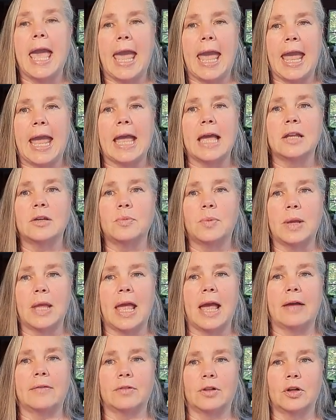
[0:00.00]
And we
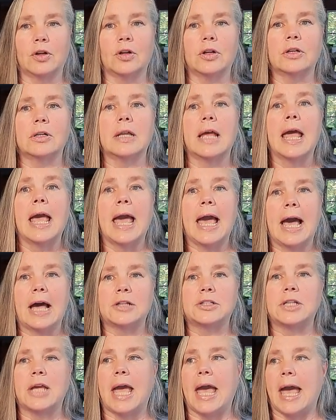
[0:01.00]
have learned how
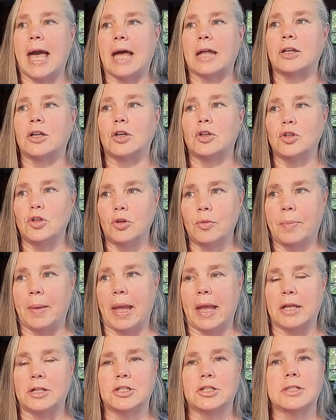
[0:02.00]
to add new
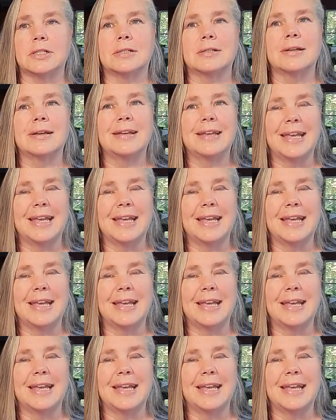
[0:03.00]
pages,